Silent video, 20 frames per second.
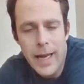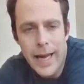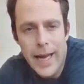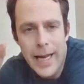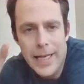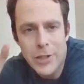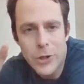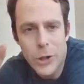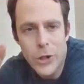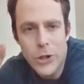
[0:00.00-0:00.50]

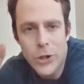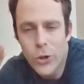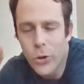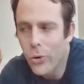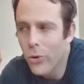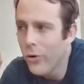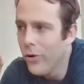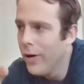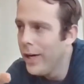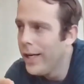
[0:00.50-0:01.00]
and
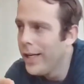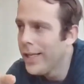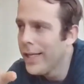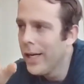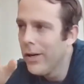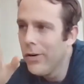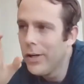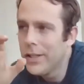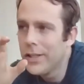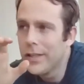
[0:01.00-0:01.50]
your
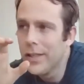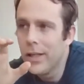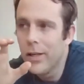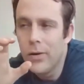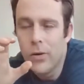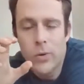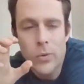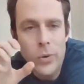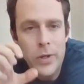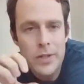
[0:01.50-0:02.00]

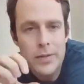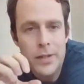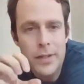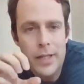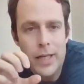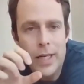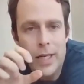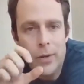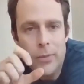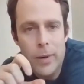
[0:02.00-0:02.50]

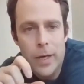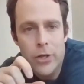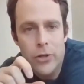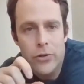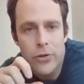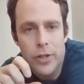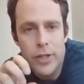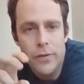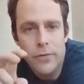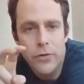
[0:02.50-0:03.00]
characteristic
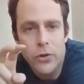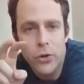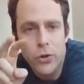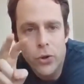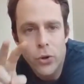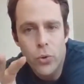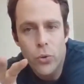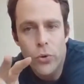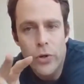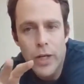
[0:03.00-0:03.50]
equation gives you
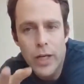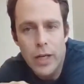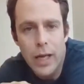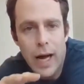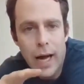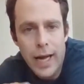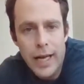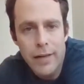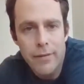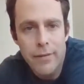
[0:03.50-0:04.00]
two real
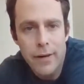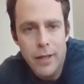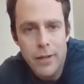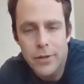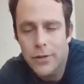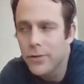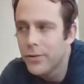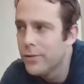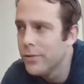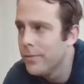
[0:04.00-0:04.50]

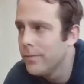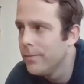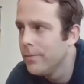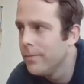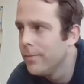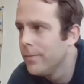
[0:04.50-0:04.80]
eigenvalues.